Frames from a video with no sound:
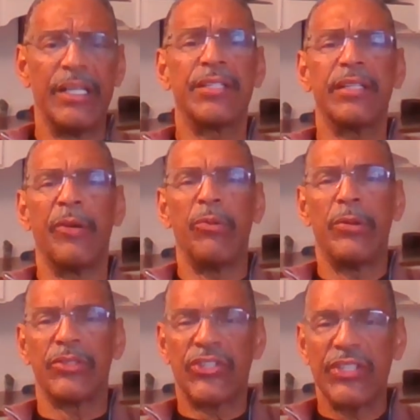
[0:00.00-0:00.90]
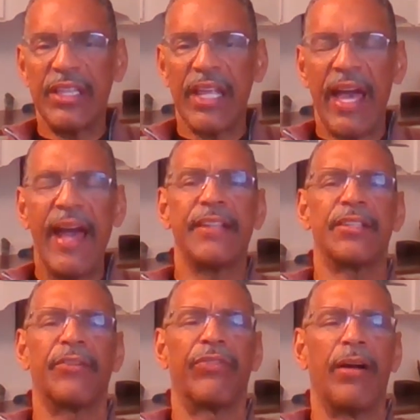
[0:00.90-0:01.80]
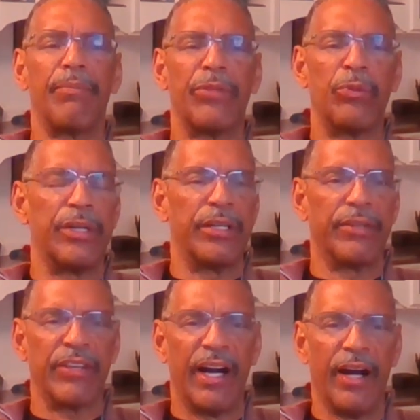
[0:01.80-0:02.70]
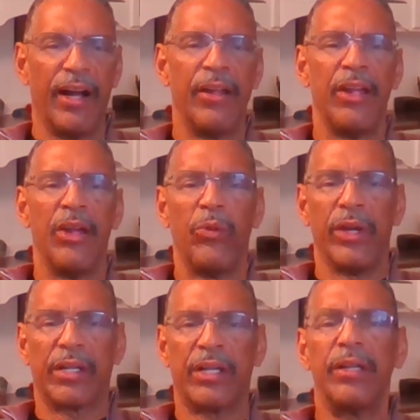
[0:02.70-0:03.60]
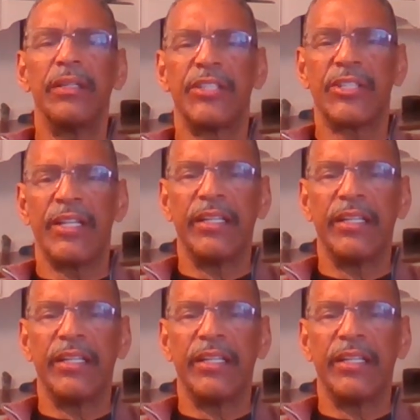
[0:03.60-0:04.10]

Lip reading: and we will seek the answer from the Word of God. We are currently studying the